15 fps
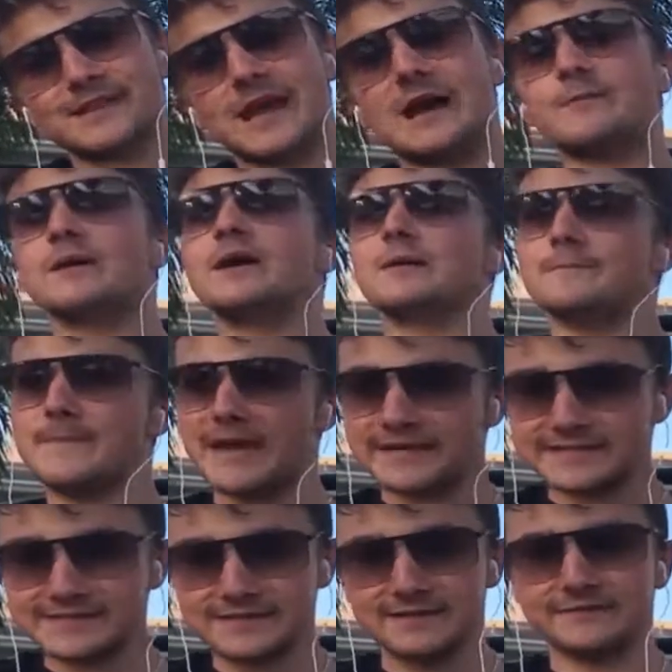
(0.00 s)
I'm a
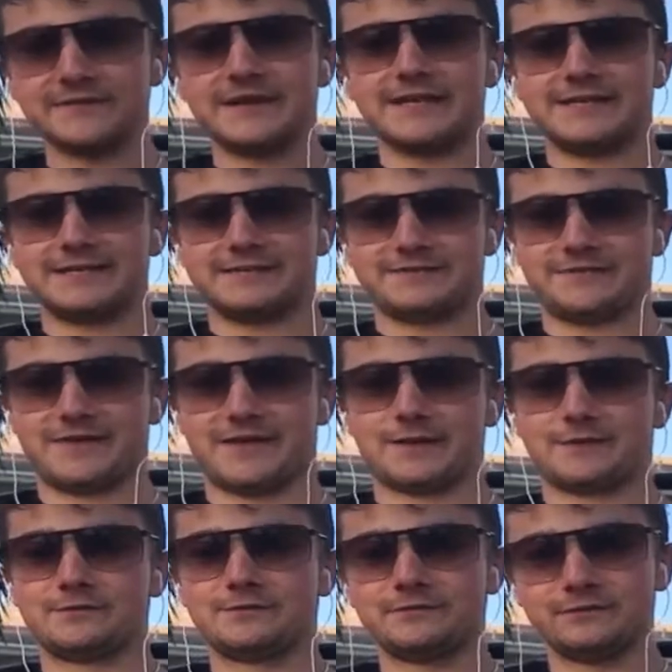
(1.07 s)
Mets and a Vikings
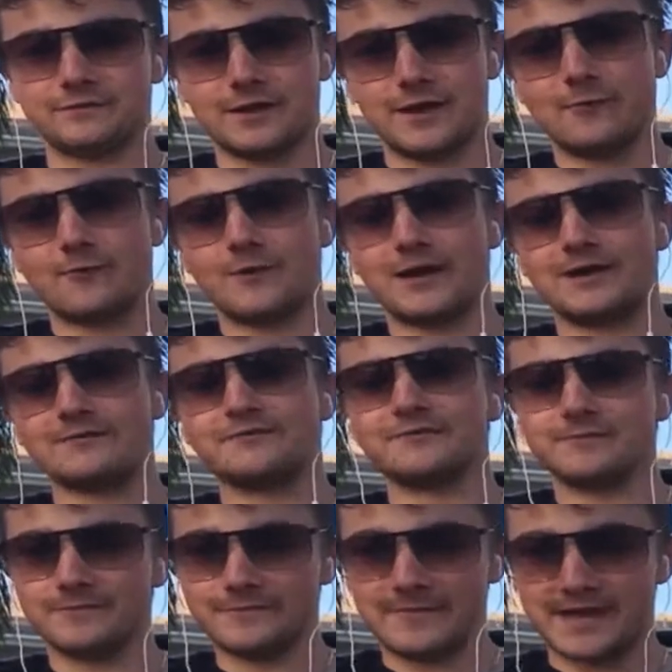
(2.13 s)
fan. So
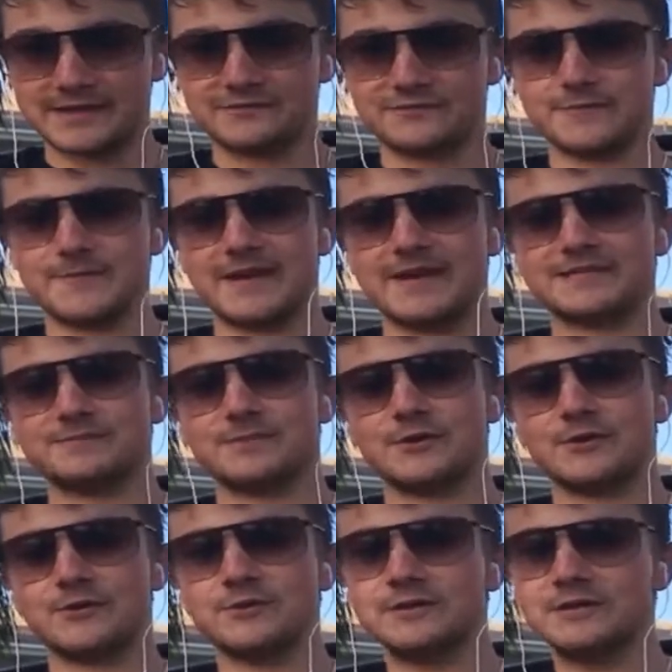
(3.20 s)
Mets for
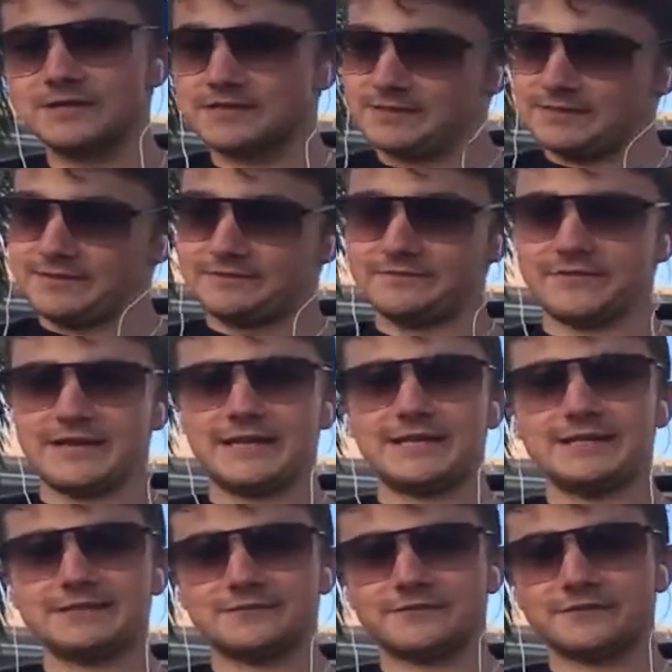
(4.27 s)
baseball.
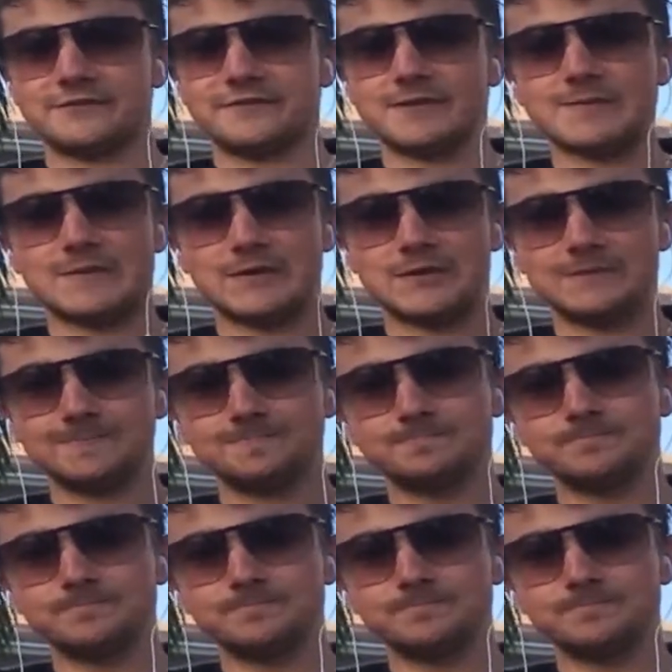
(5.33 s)
Vikings for football.